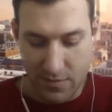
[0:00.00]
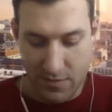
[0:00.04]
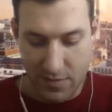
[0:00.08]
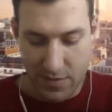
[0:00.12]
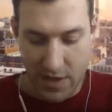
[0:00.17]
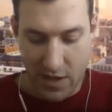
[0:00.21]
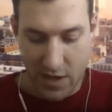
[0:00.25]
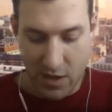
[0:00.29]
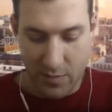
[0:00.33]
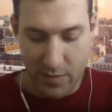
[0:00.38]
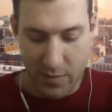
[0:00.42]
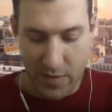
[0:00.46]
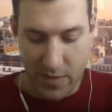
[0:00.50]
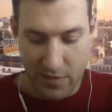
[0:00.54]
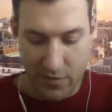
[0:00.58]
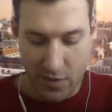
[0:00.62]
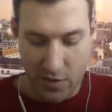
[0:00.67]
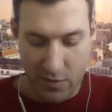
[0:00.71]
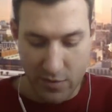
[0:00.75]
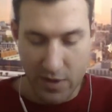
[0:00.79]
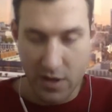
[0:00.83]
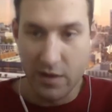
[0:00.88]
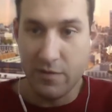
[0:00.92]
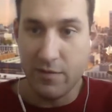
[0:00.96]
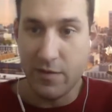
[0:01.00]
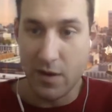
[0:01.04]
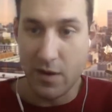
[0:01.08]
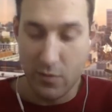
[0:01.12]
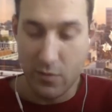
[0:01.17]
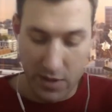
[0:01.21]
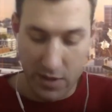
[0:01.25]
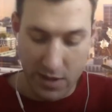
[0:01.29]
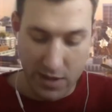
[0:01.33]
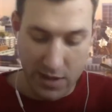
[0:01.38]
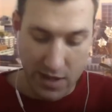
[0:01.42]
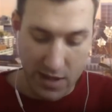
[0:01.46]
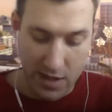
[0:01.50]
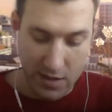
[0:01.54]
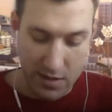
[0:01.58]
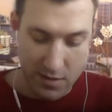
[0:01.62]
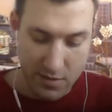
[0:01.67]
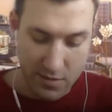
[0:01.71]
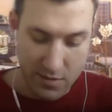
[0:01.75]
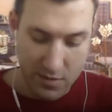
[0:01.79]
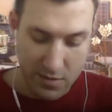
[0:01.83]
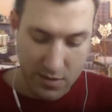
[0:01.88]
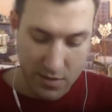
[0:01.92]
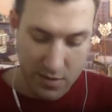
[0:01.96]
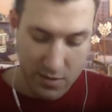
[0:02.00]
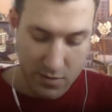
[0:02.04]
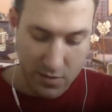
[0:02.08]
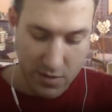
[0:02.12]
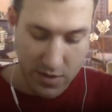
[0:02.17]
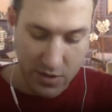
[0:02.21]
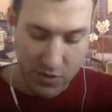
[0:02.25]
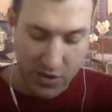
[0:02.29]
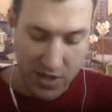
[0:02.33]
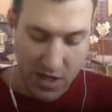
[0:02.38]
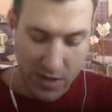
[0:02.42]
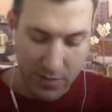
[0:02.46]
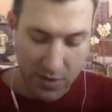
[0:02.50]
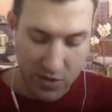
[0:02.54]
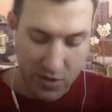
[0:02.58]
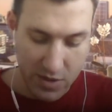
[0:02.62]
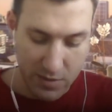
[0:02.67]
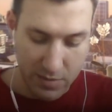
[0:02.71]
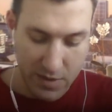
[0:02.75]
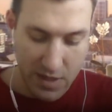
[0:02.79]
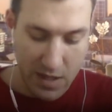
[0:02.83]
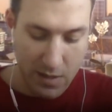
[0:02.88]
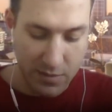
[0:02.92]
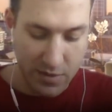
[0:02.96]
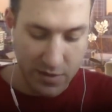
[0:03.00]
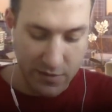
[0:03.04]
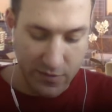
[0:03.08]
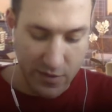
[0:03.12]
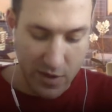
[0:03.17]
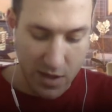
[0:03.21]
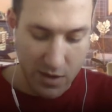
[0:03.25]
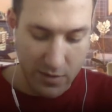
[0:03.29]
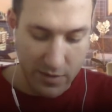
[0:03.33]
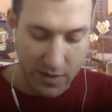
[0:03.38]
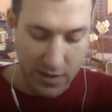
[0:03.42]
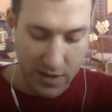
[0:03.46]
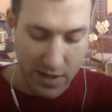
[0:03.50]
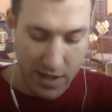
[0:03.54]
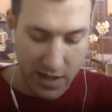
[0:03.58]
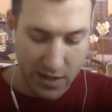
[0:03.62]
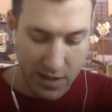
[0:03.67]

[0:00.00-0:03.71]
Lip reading: would make for a really fun weekend with the championship games the following day.